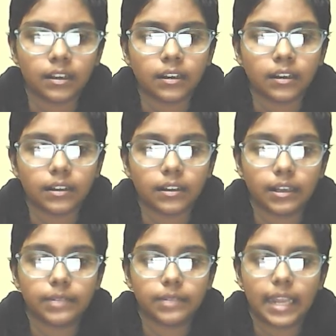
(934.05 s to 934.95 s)

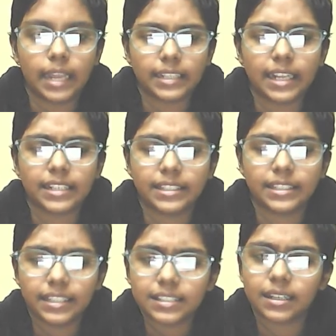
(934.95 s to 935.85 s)
that this
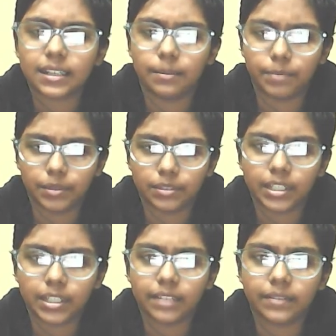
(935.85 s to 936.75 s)
computer
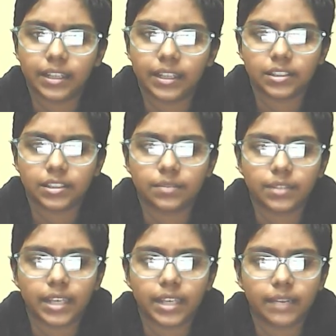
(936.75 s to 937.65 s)
evaluation would
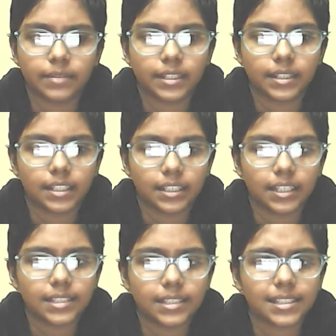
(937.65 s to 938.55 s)
have been realized
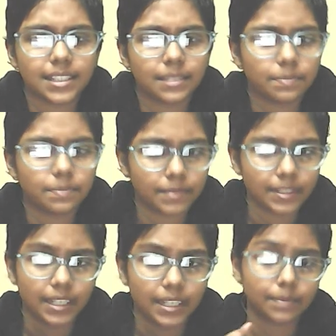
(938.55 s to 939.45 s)
in
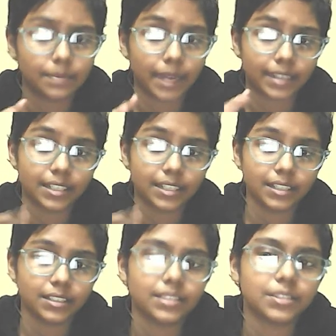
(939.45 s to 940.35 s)
the practical
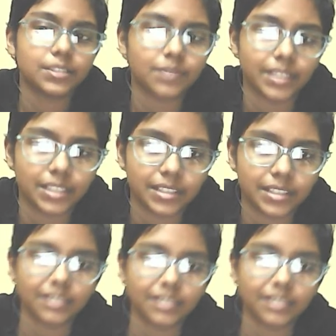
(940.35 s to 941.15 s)
situation,